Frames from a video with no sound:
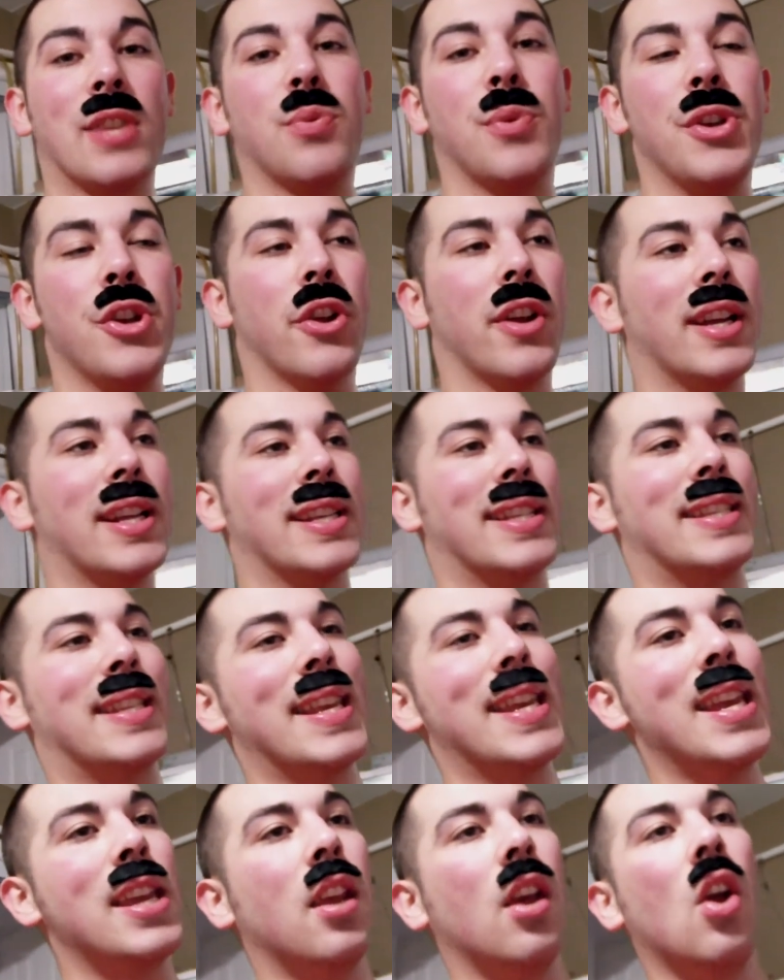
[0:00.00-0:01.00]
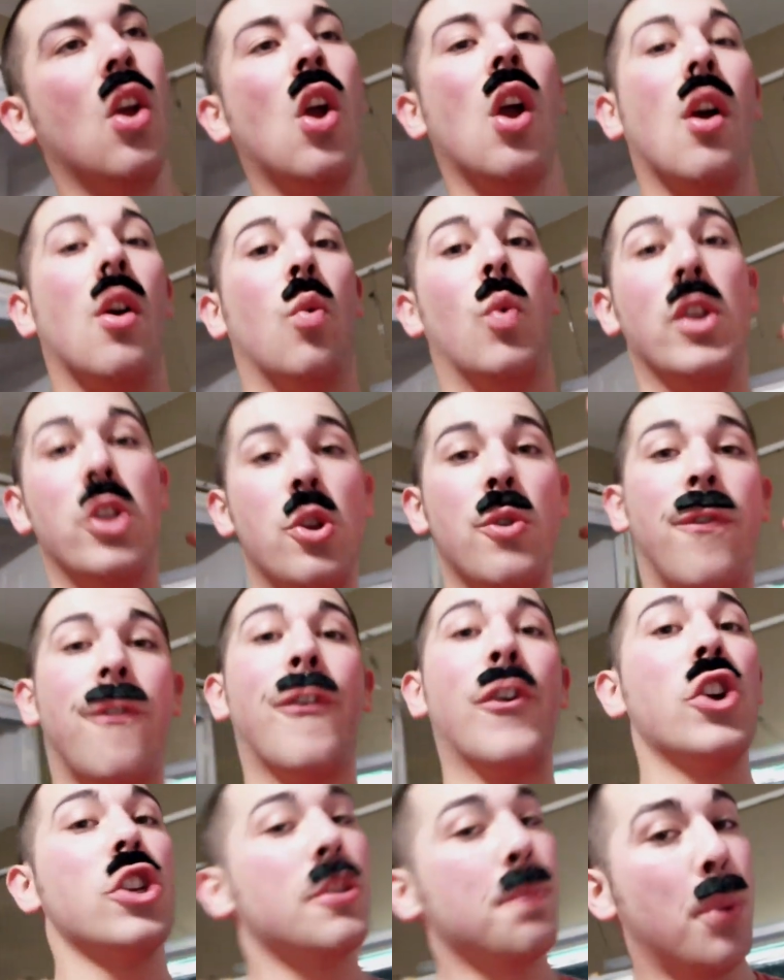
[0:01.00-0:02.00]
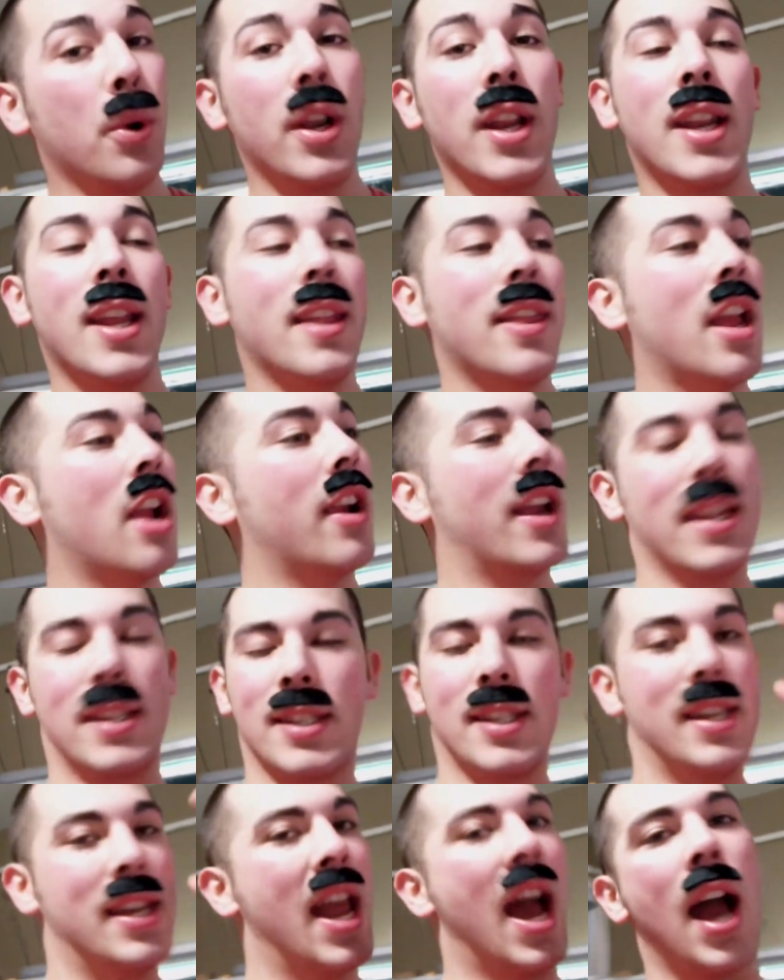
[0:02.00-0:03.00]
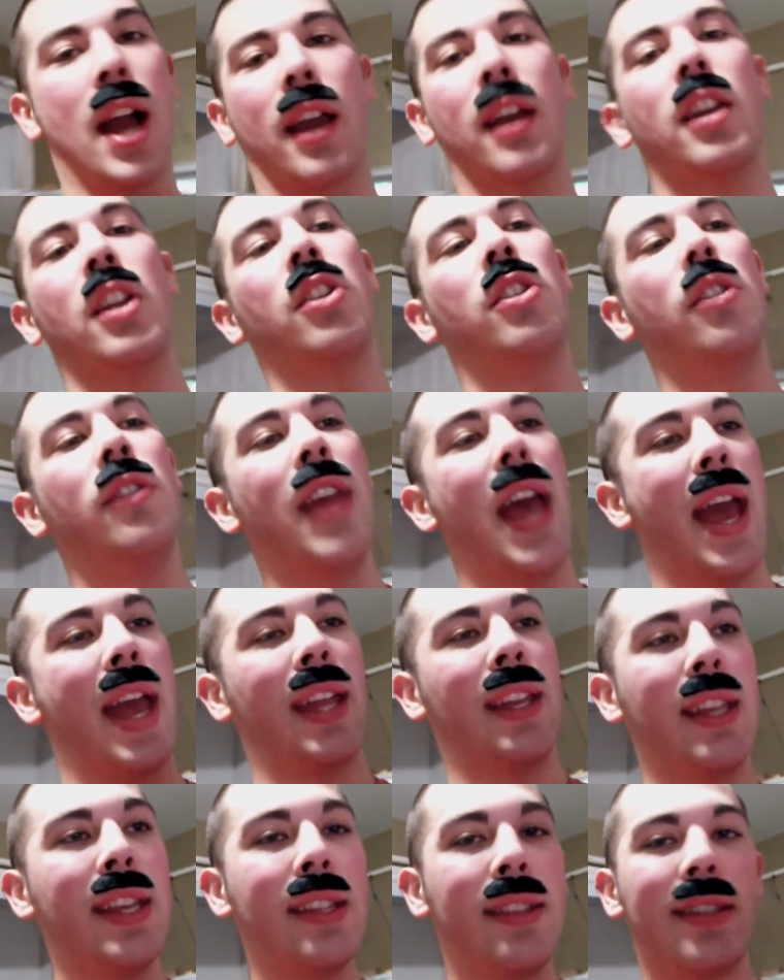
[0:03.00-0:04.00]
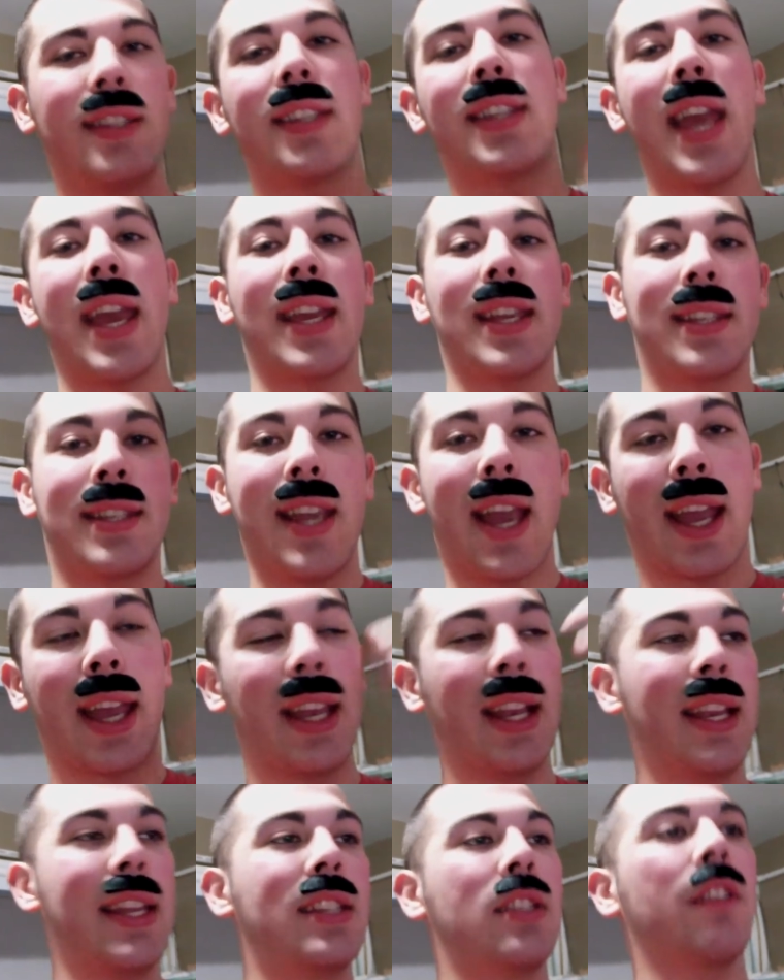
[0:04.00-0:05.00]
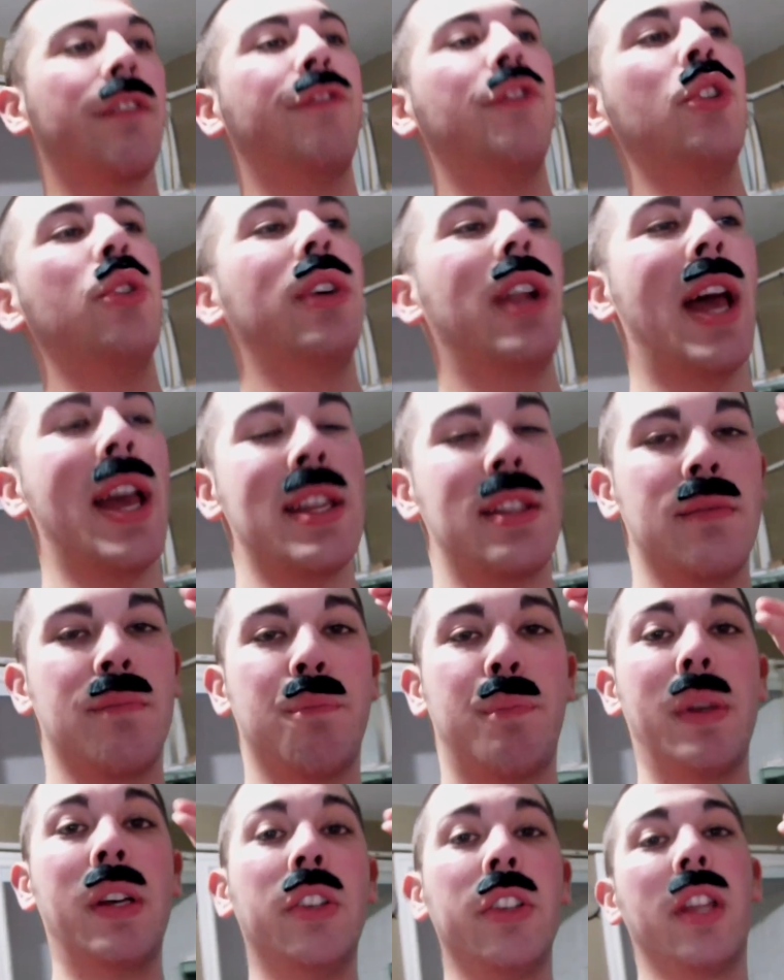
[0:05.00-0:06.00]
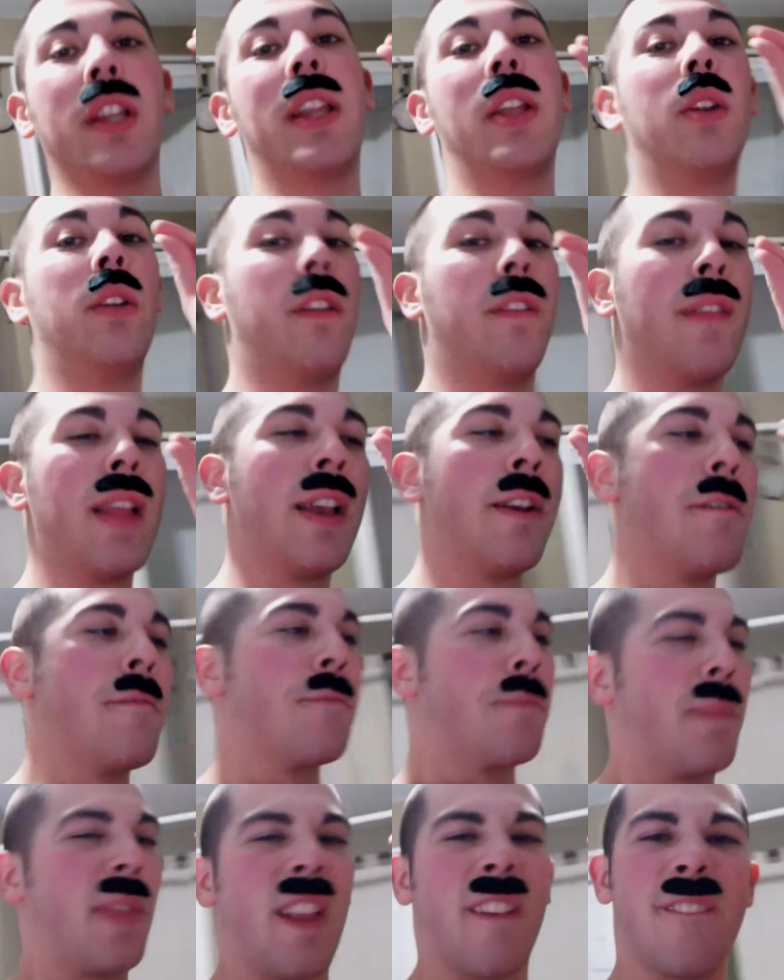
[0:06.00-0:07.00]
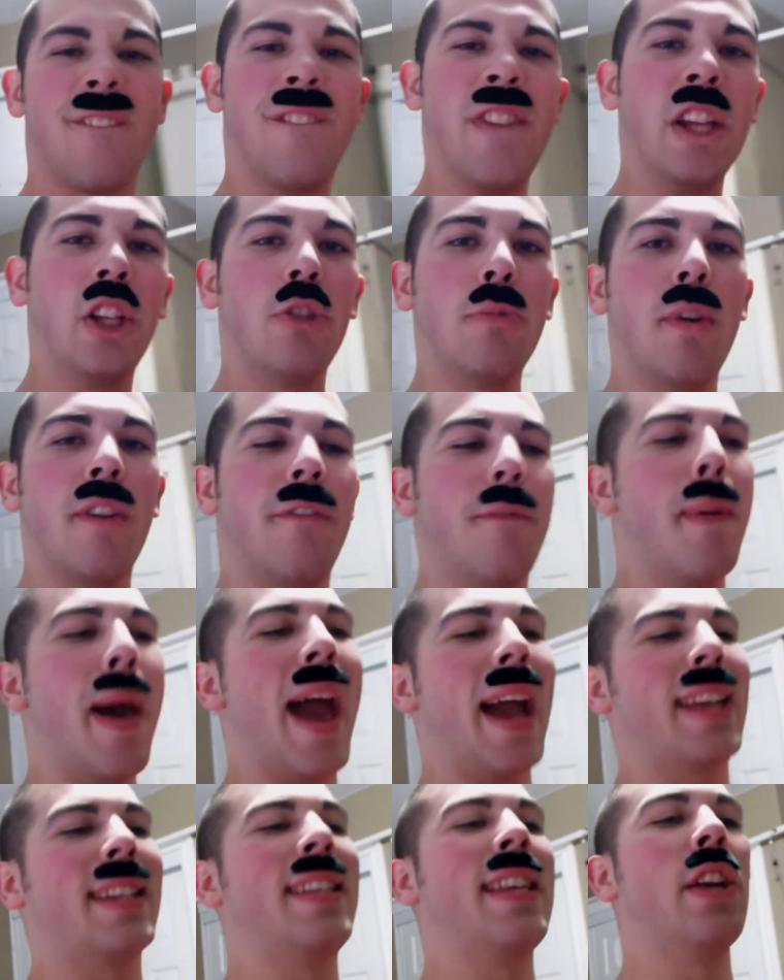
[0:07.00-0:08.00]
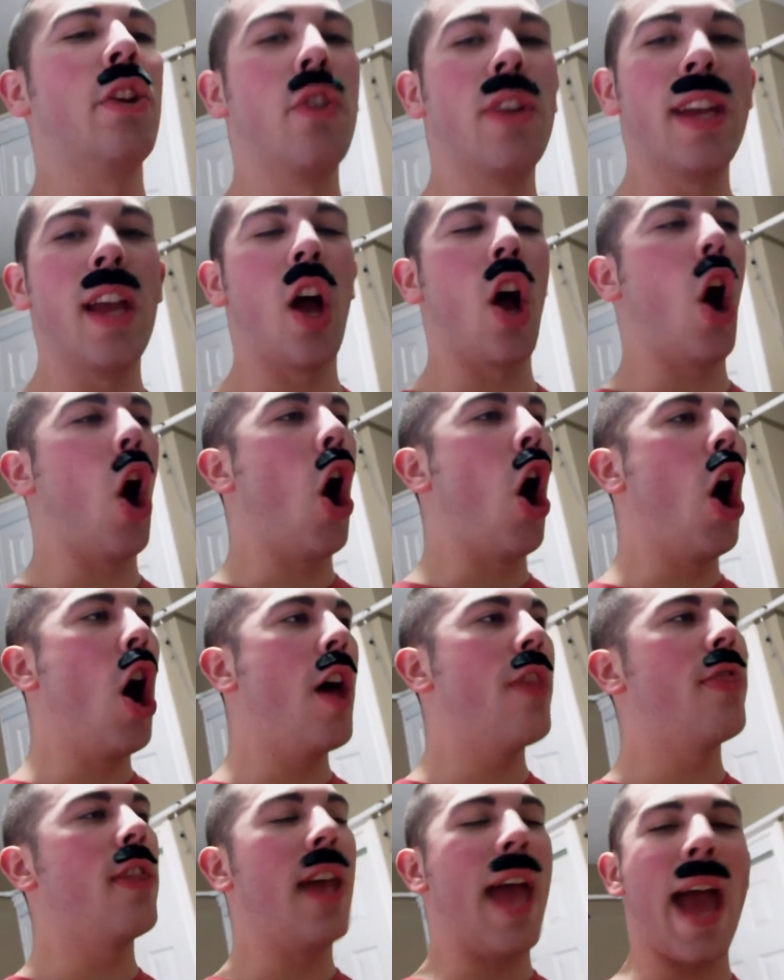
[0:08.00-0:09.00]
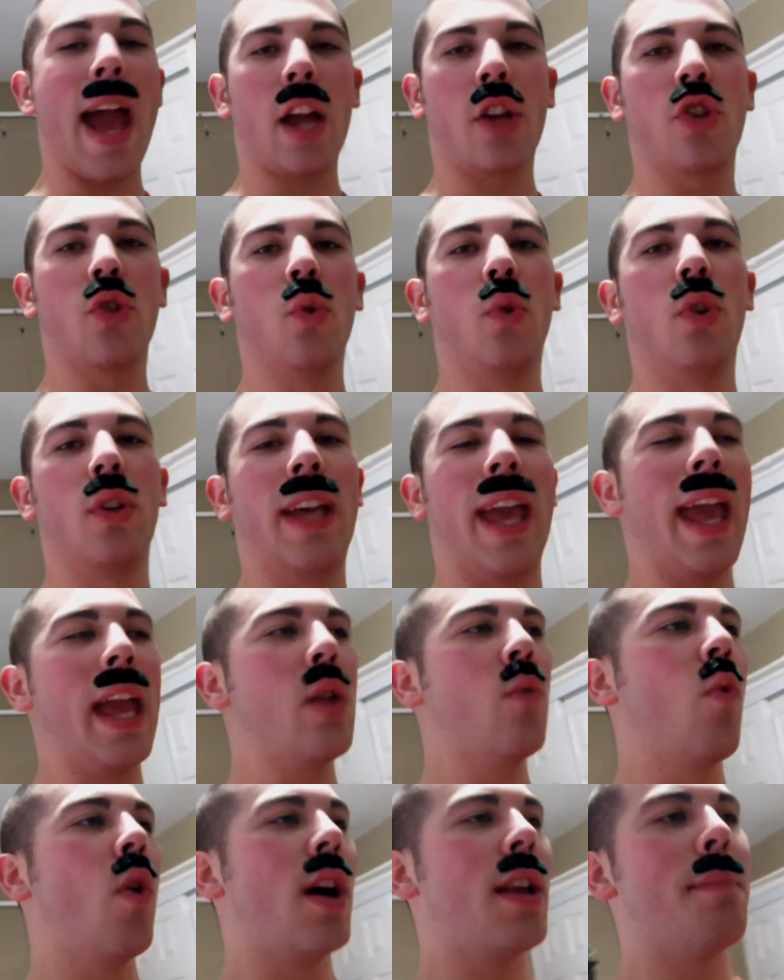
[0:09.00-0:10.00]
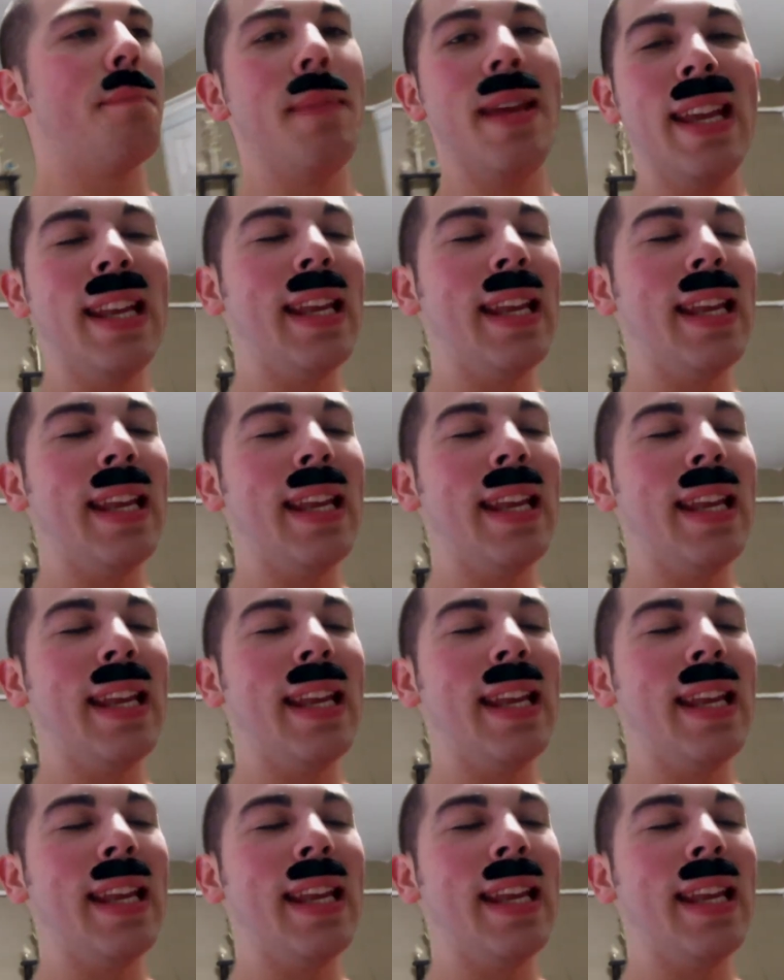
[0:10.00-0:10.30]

that's what you're going to see. When you first put it in there, it's not going to do that. It needs to take a second. It needs to fluidize, build a little film of bacteria on the actual K1